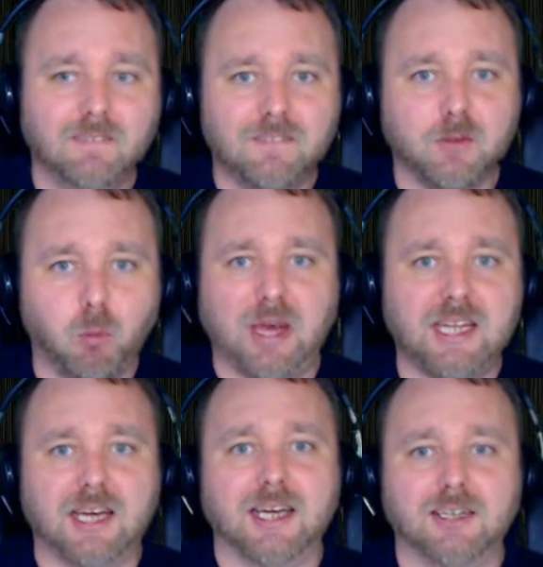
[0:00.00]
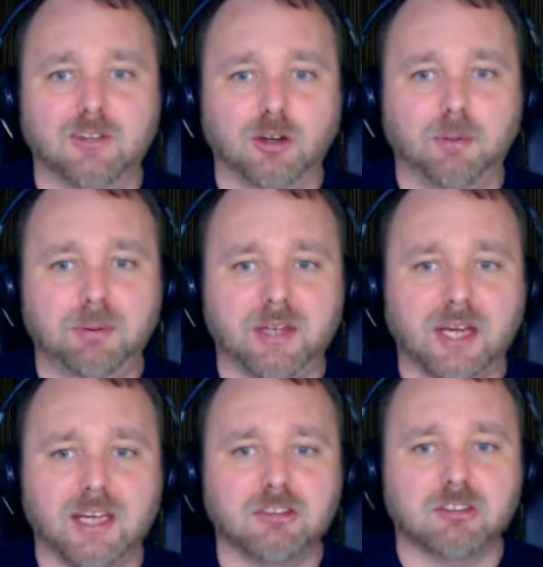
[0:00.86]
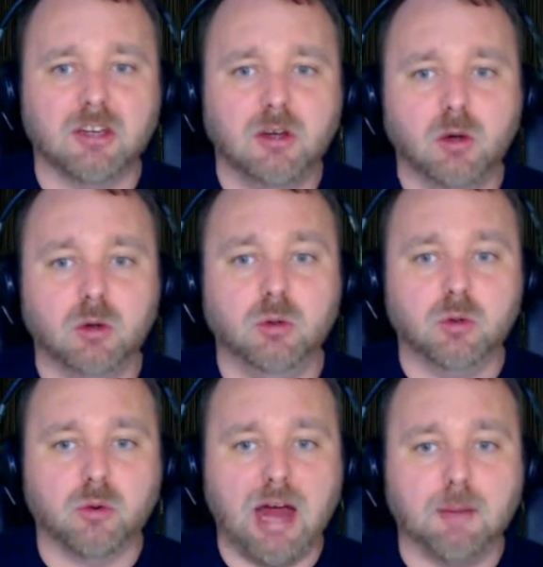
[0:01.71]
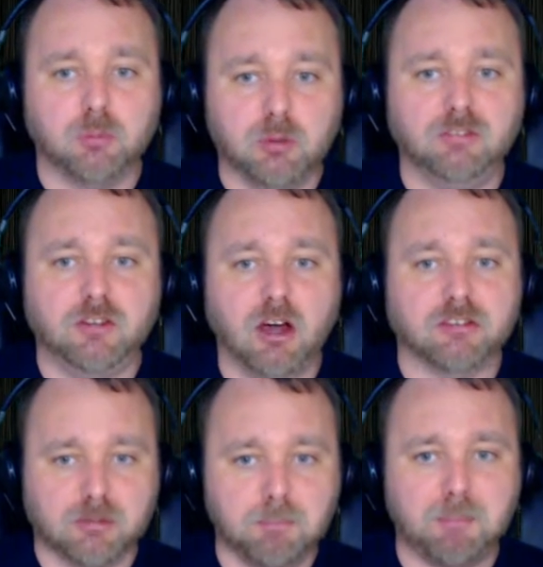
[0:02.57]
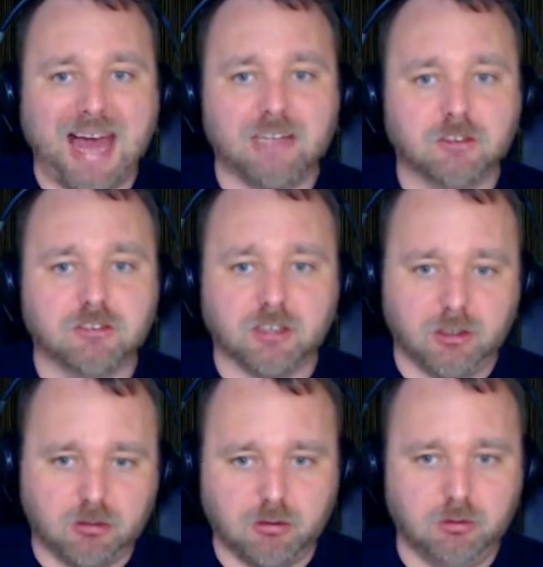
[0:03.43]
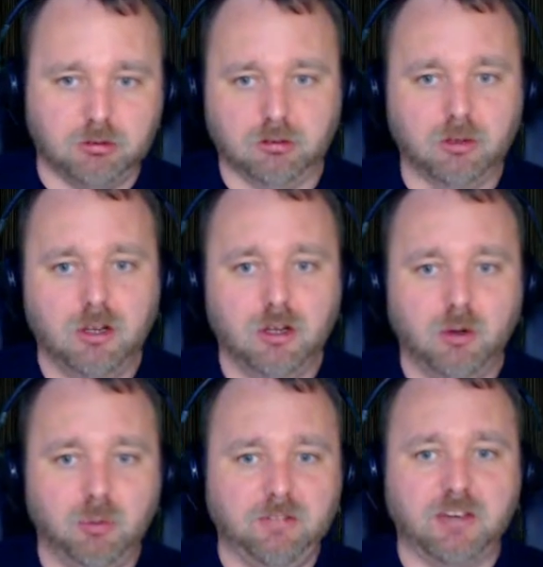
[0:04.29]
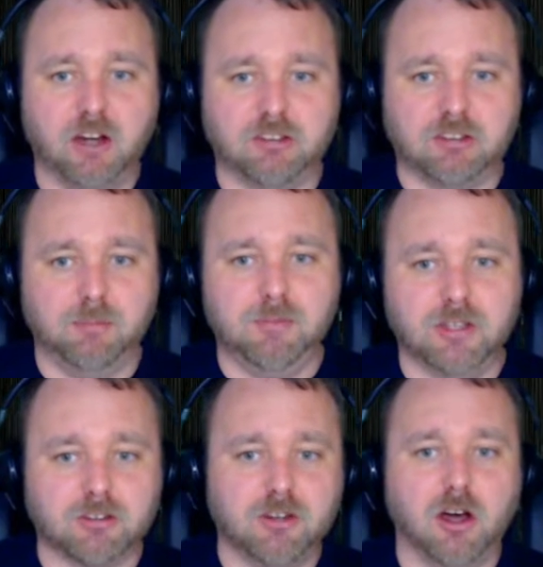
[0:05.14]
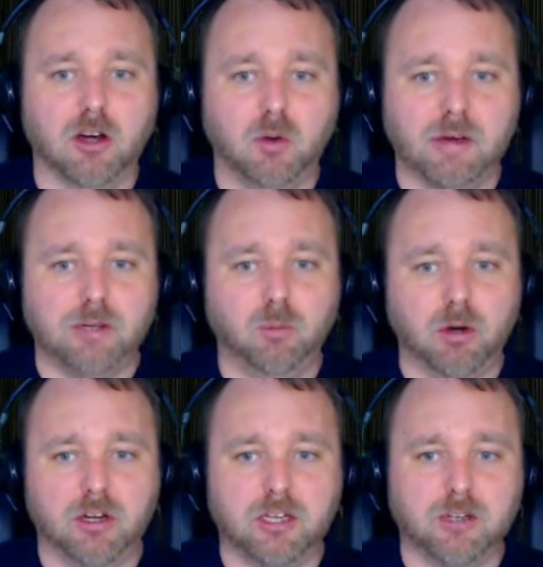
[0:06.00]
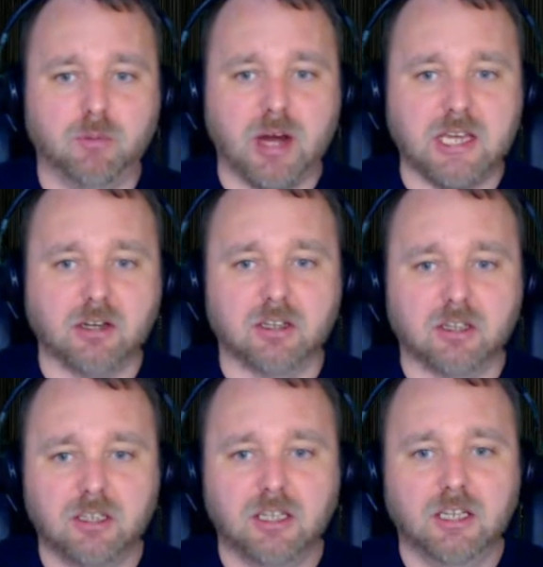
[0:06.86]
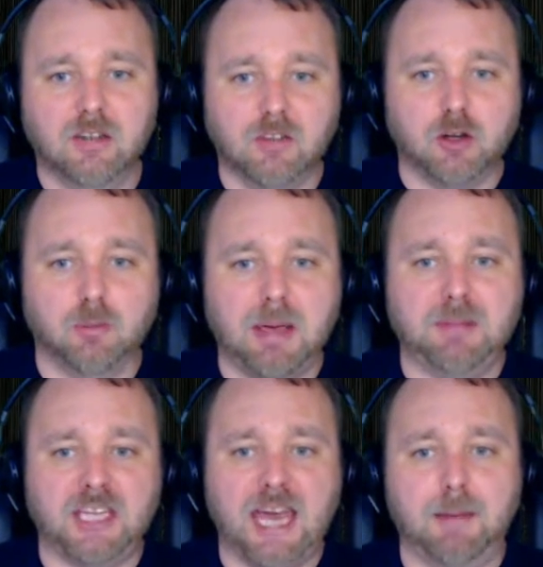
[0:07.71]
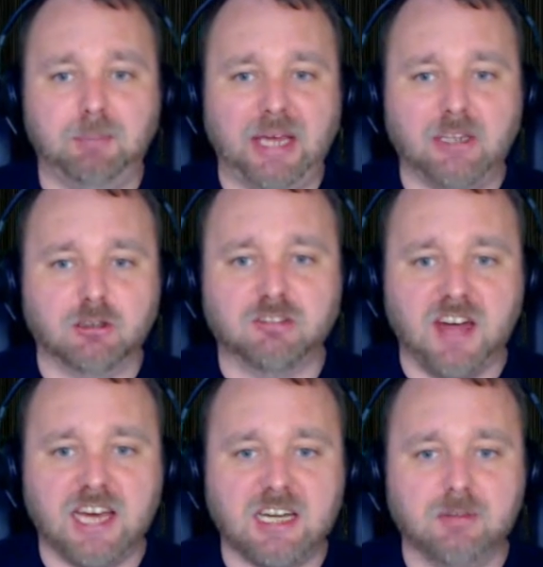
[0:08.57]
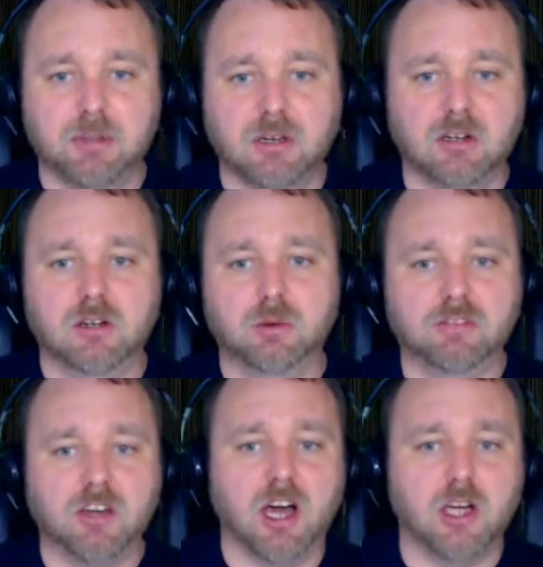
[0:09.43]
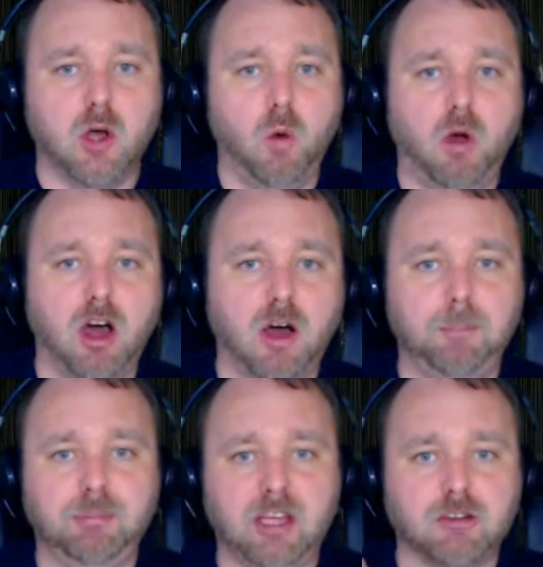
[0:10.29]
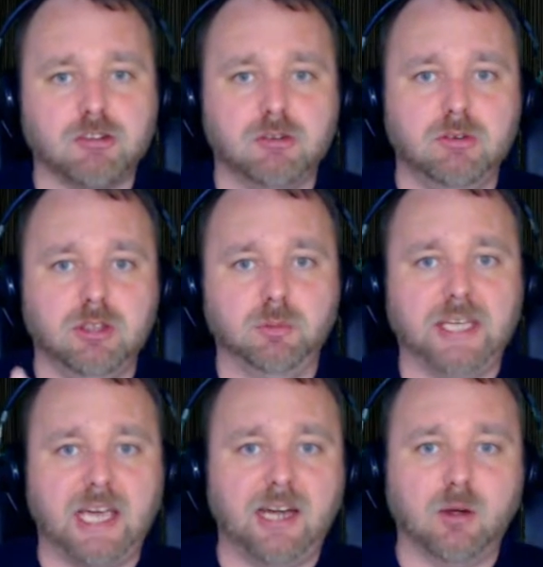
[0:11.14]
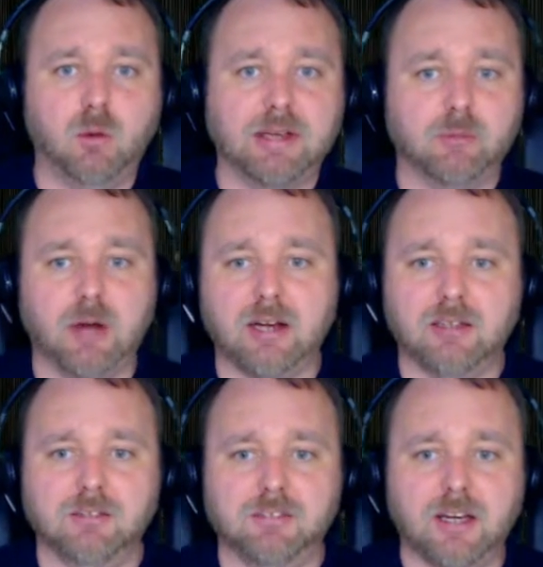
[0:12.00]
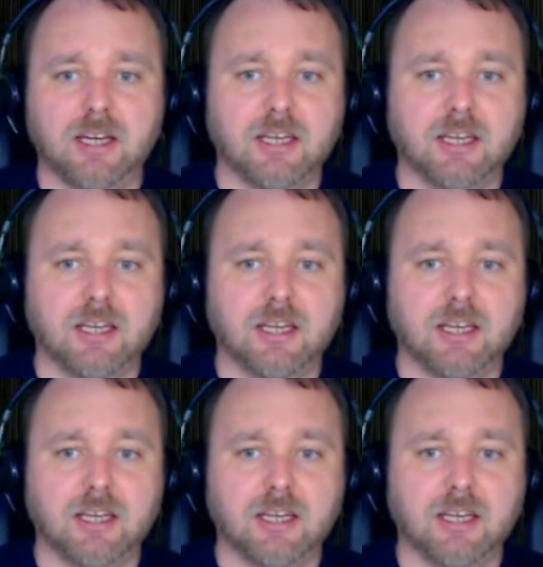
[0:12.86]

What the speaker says: The way that I interpret that is, oh crap, we've got some balancing issues, or we've got something that's not quite working right, or maybe the campaign's fine, but we've got a co-op issue that we can't quite rectify.